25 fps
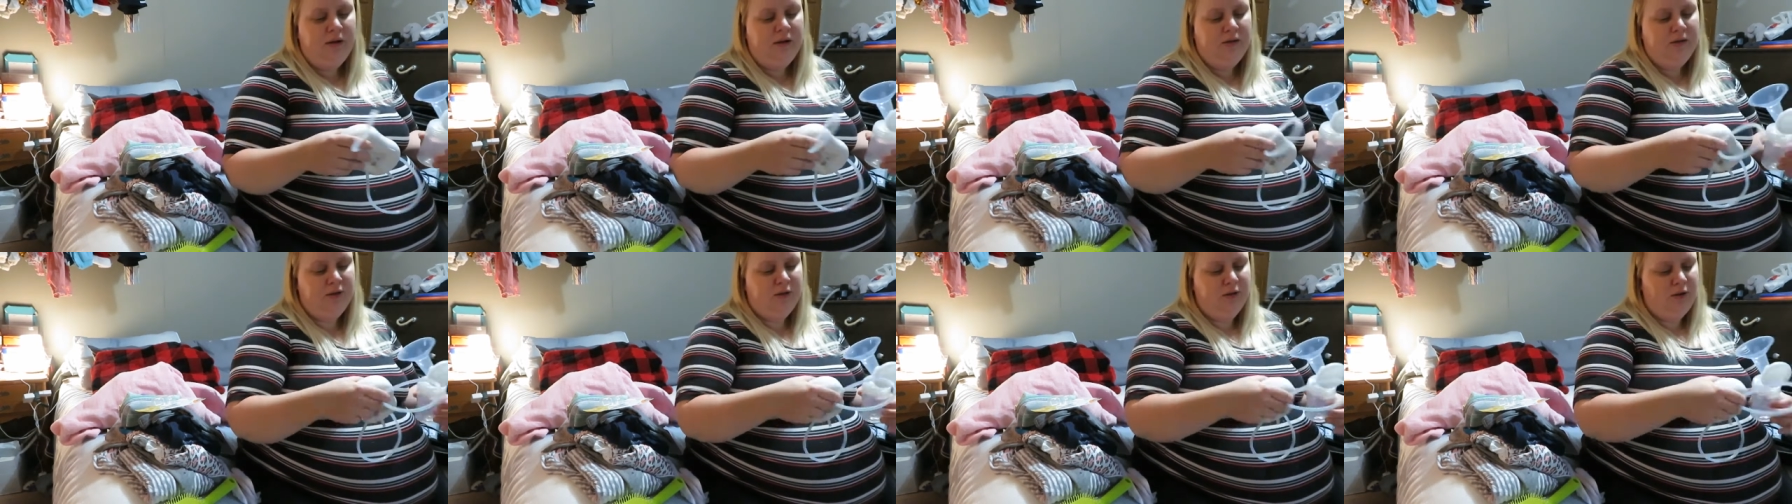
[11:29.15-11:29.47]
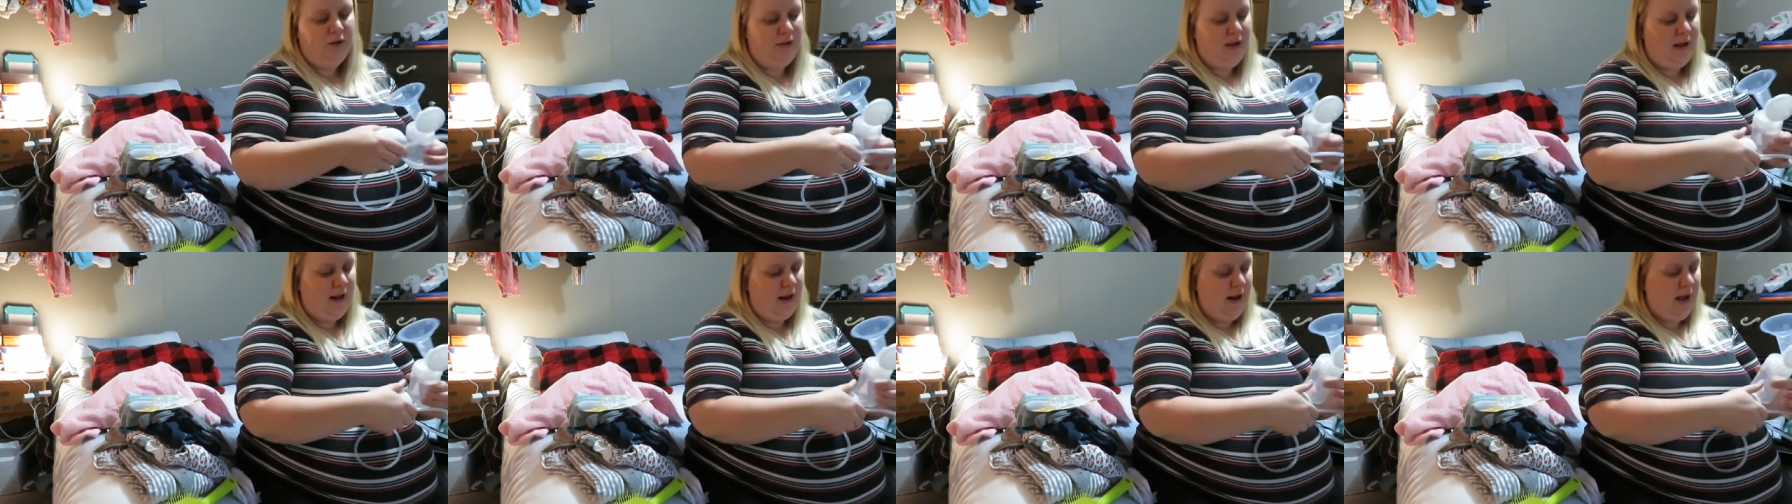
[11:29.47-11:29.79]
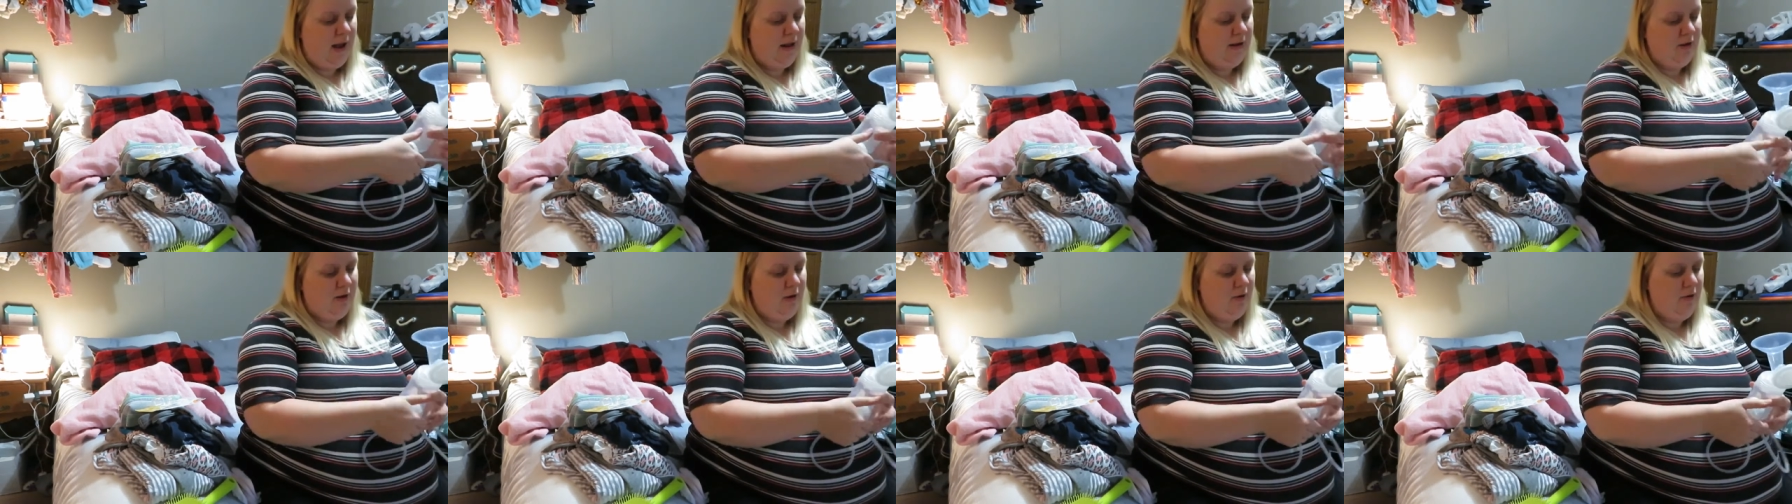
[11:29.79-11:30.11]
so that
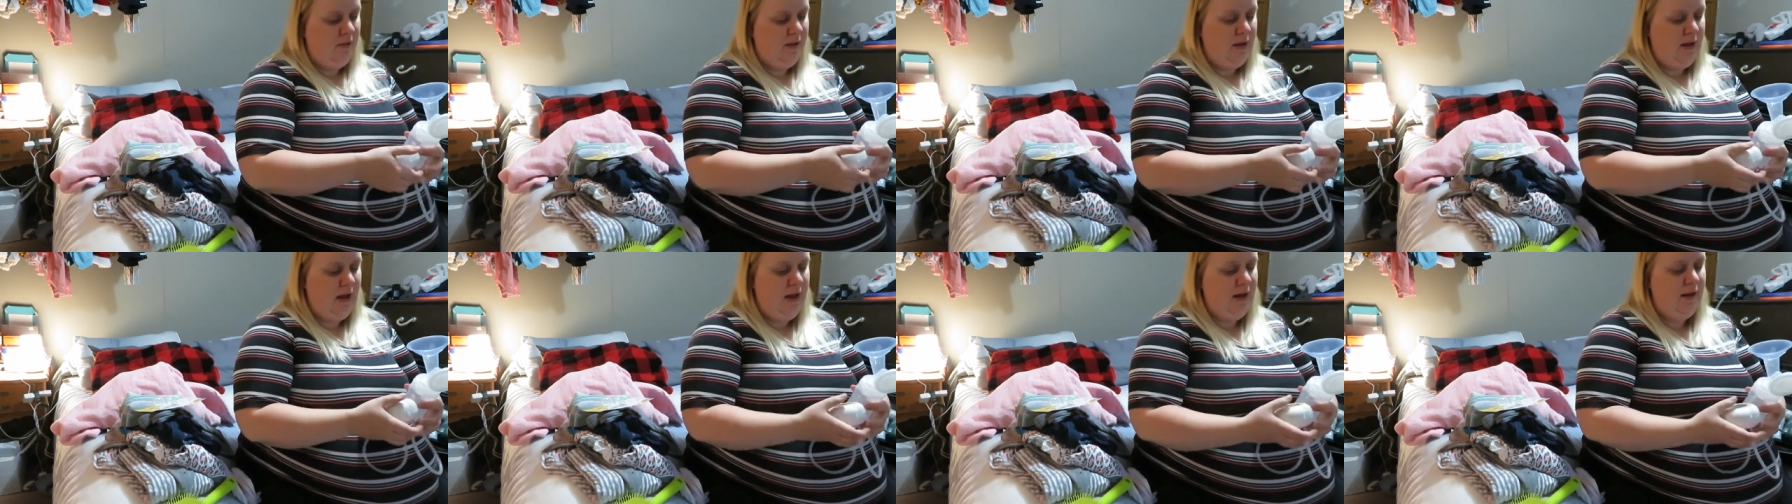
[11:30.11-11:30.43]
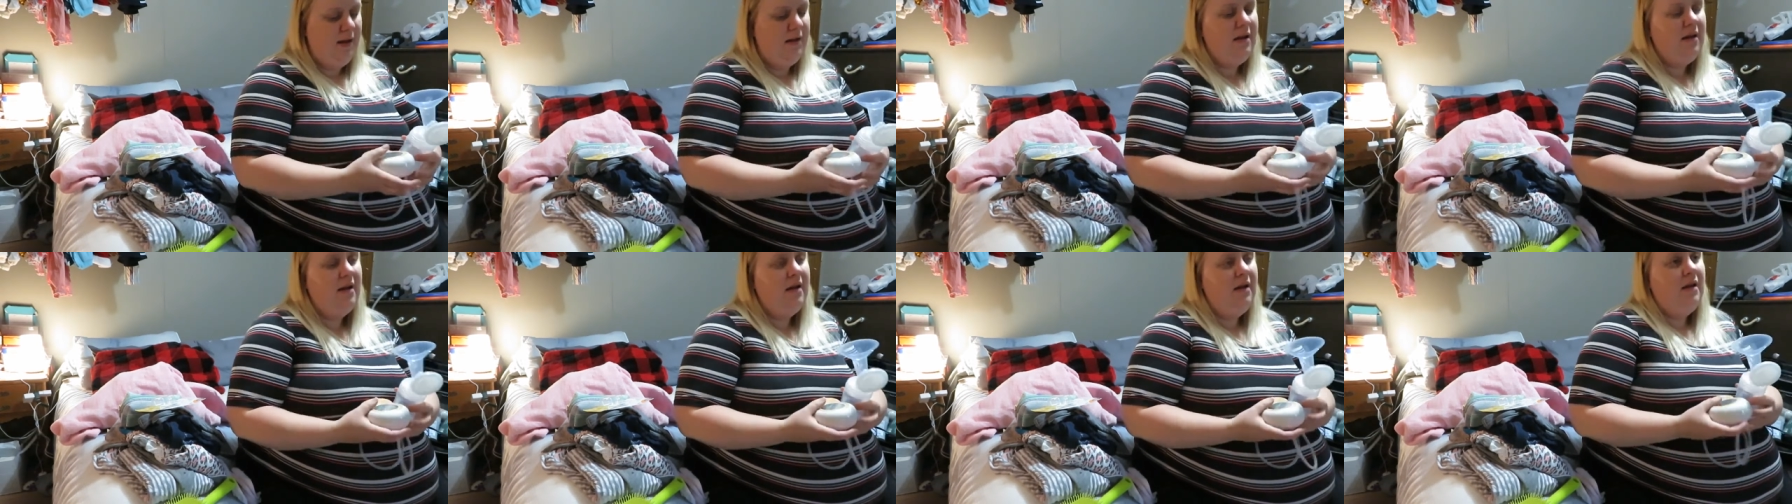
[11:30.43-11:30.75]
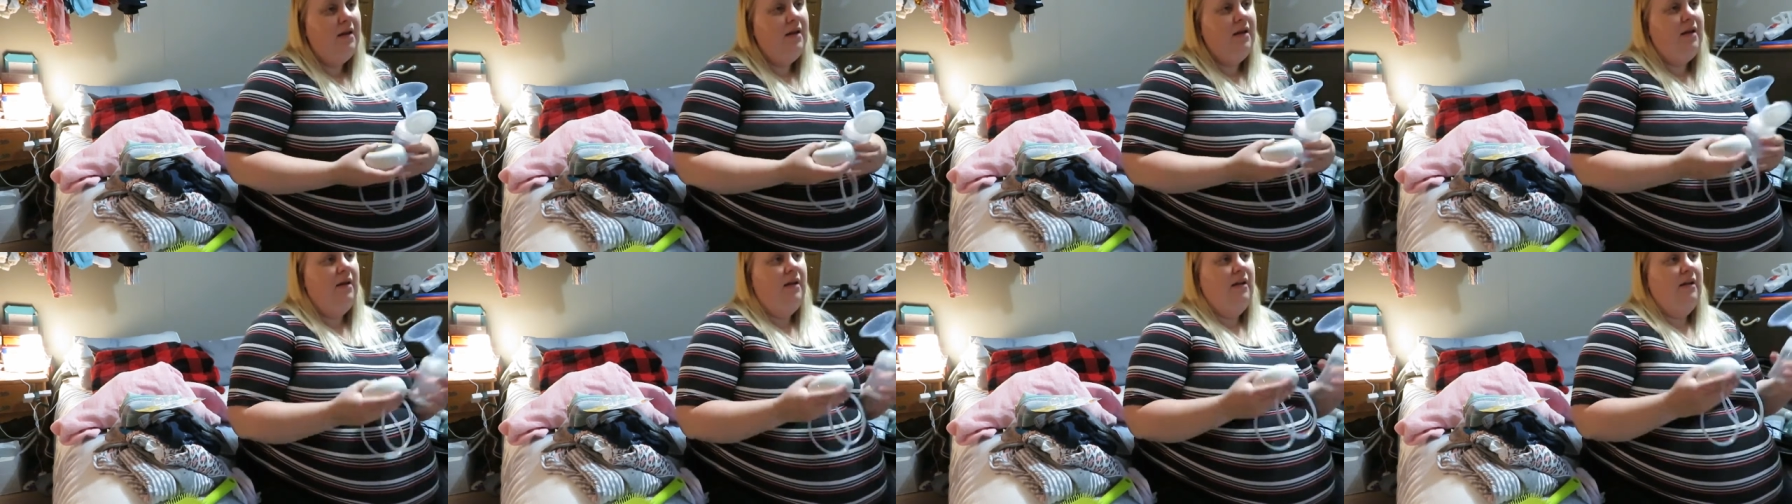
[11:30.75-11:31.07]
I know that
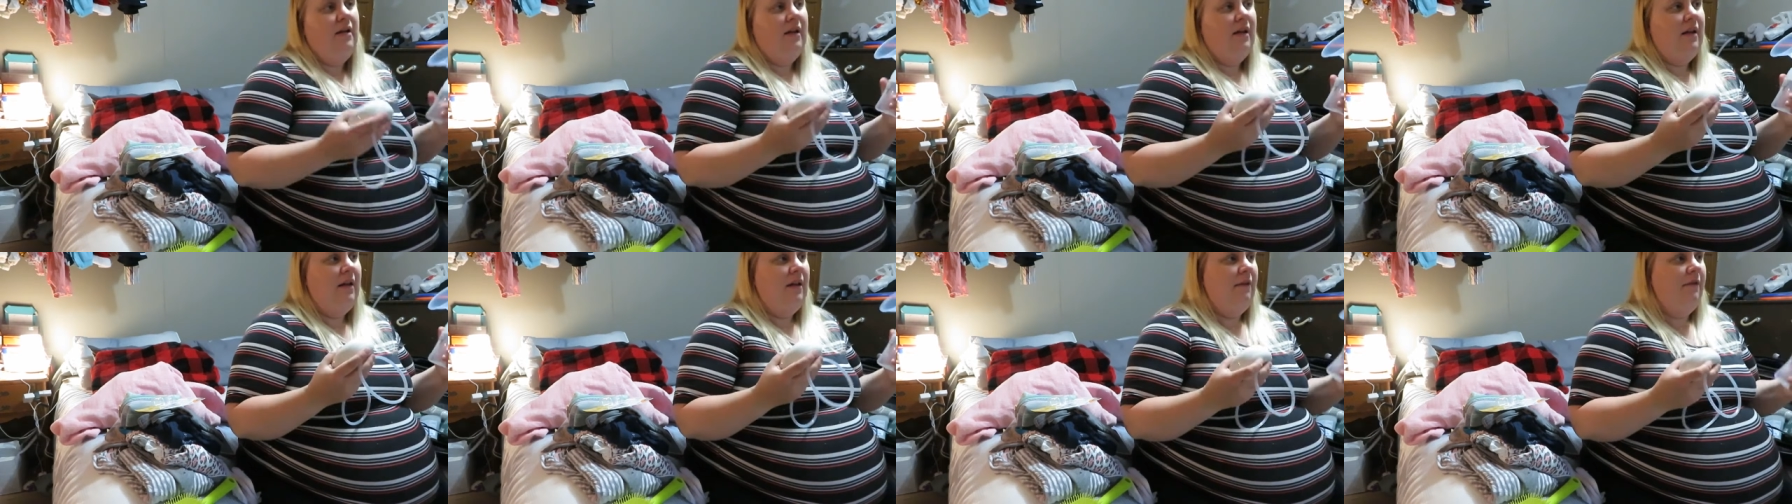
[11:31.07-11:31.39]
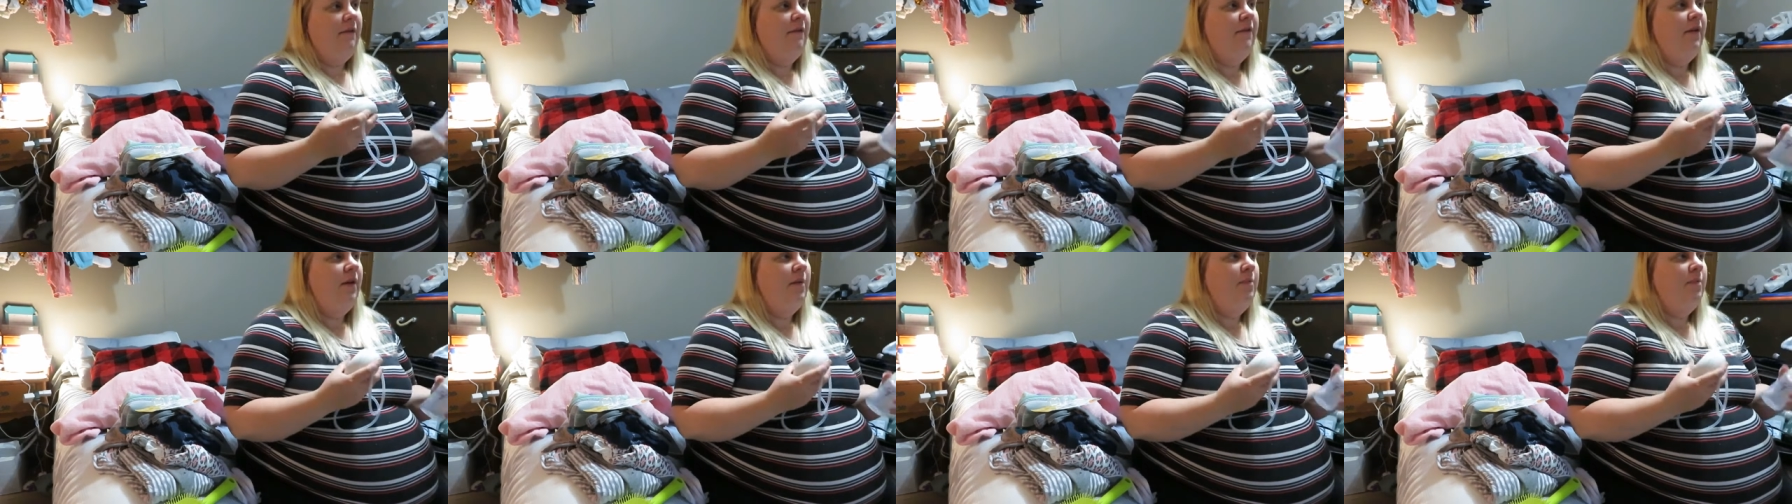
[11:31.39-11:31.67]
if